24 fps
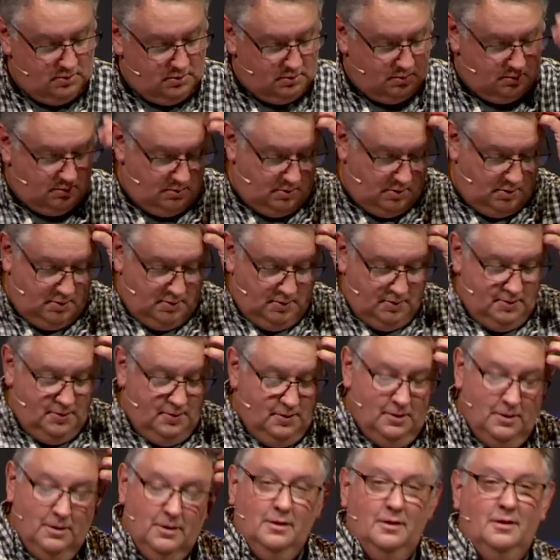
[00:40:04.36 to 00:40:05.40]

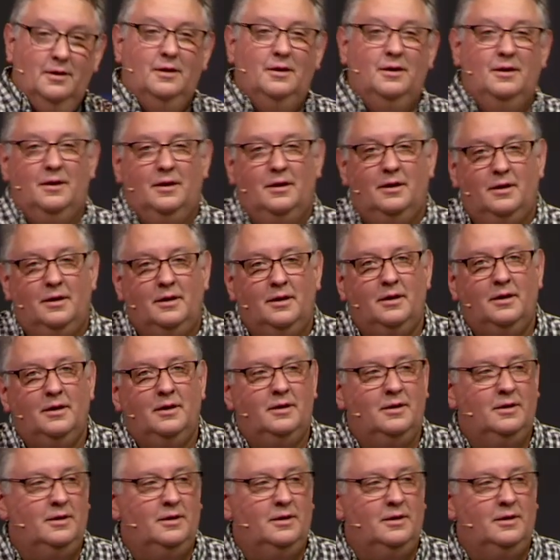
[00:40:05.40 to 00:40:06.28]
(no one is talking)